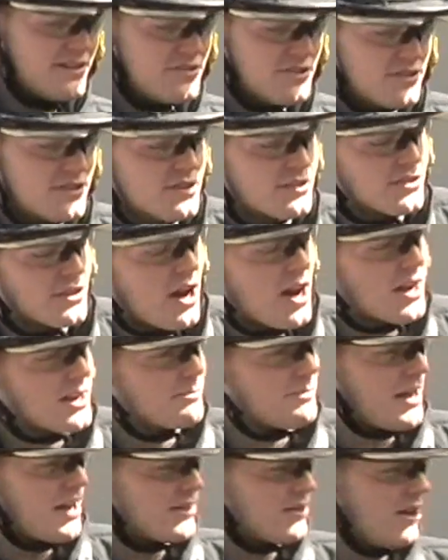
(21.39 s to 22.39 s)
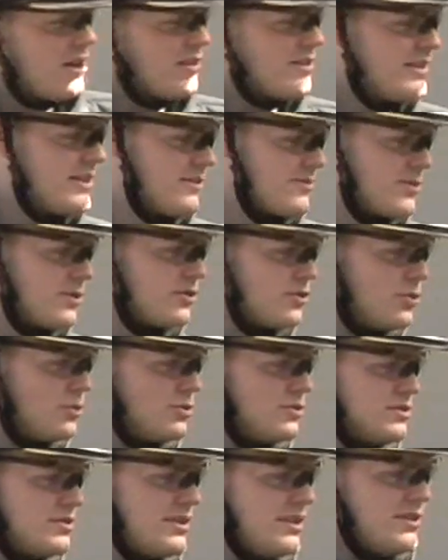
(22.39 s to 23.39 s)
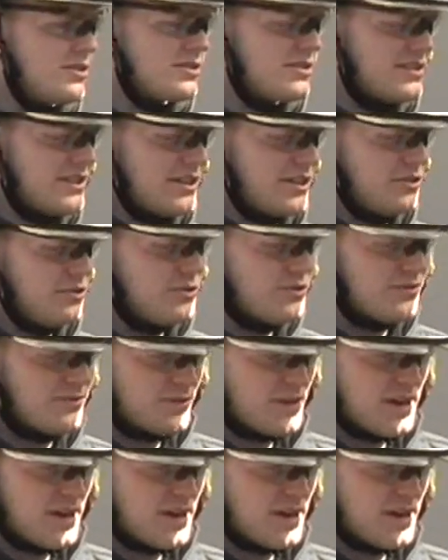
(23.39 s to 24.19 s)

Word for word: just to talk about all the different tools that you'll see used for